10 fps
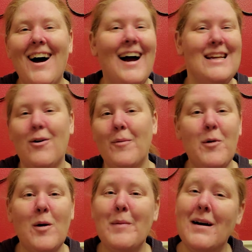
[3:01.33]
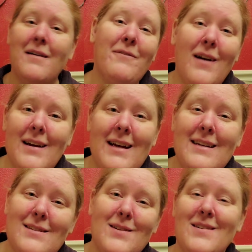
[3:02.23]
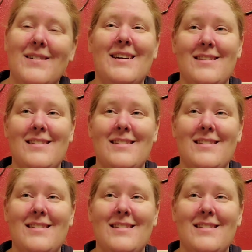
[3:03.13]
I know I'm going back on Friday, so